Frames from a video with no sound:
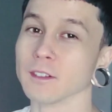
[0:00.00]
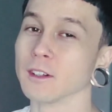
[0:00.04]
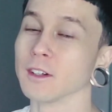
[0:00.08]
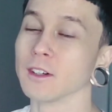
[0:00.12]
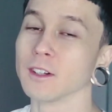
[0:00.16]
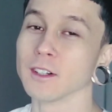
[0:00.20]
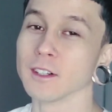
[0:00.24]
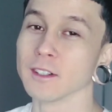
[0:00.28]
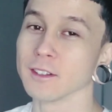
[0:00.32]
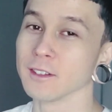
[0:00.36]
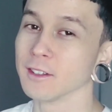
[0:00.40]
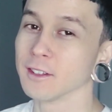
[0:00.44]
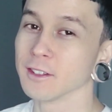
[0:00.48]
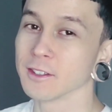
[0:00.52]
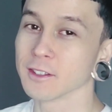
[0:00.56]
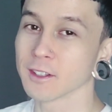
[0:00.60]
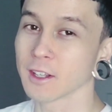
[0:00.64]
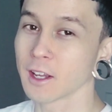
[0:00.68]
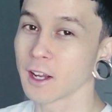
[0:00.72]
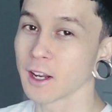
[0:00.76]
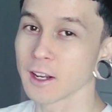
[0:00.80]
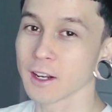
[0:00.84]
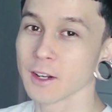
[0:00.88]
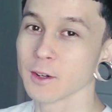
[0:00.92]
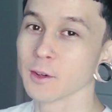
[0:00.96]
All right,
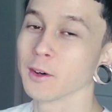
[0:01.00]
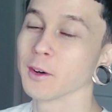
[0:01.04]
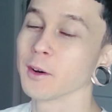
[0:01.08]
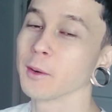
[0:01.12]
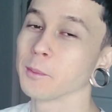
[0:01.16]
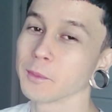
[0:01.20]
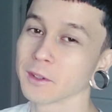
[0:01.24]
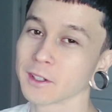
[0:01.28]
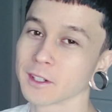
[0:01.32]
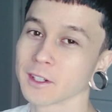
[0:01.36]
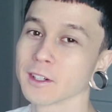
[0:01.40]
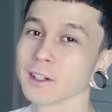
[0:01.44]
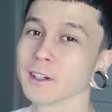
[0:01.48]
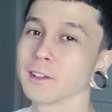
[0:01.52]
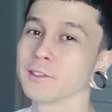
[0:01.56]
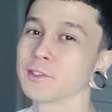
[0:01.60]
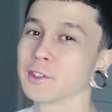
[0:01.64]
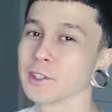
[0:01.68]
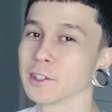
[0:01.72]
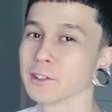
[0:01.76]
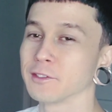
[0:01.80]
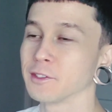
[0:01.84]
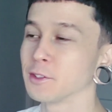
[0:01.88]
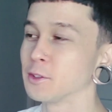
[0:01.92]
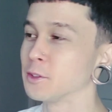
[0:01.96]
I know I've been gone
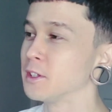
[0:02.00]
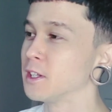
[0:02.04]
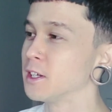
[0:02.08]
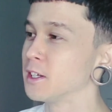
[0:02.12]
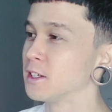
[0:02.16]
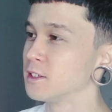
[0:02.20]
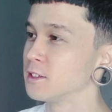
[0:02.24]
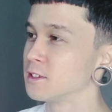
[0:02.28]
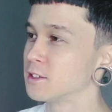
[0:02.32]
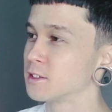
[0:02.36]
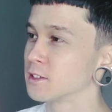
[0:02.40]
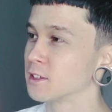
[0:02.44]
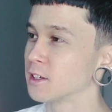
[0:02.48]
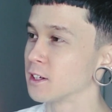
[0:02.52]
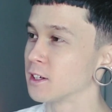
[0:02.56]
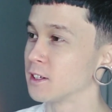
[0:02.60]
for a few days.